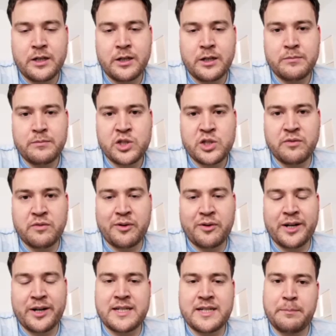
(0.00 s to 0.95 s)
So, for
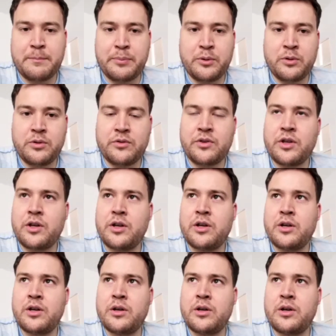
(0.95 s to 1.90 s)
example,
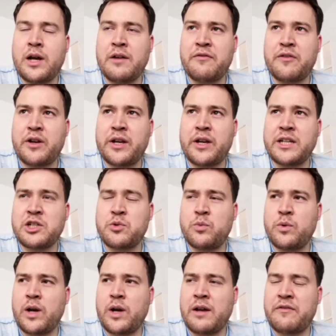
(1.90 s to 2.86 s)
I
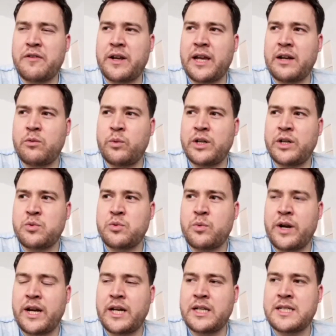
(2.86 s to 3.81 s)
forget which ring
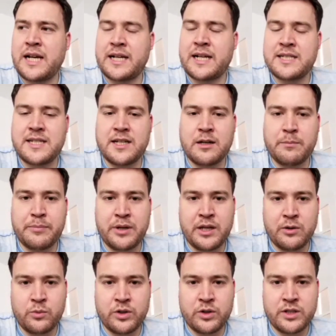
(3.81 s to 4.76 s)
taxi company it
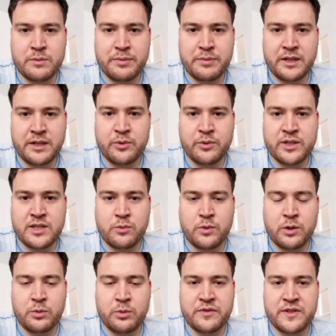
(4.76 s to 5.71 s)
was, but it was the one with
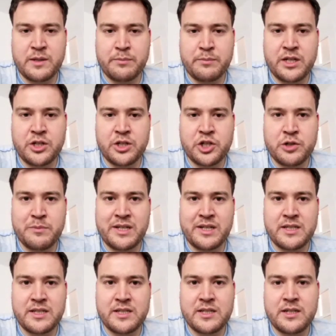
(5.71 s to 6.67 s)
Sabine Schmitz.